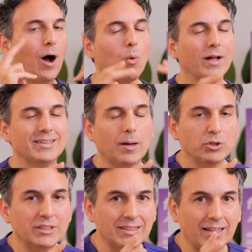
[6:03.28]
Shall we
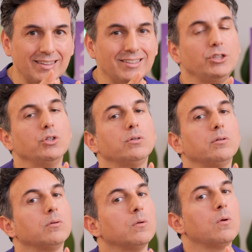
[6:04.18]
hold this tension?
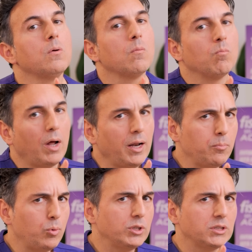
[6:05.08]

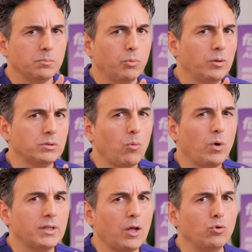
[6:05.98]
Okay? Well, we can
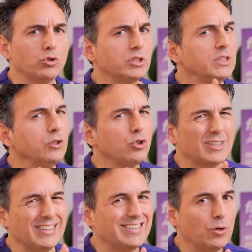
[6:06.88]
hold it for about 5 or
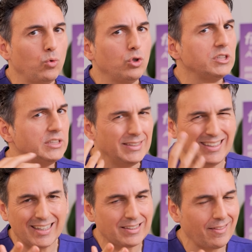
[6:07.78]
6 seconds. If you
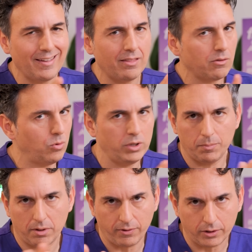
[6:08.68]
make it to 10,
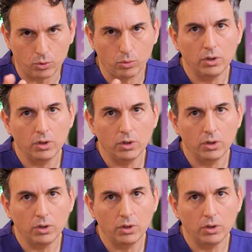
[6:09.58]
hey, perfect.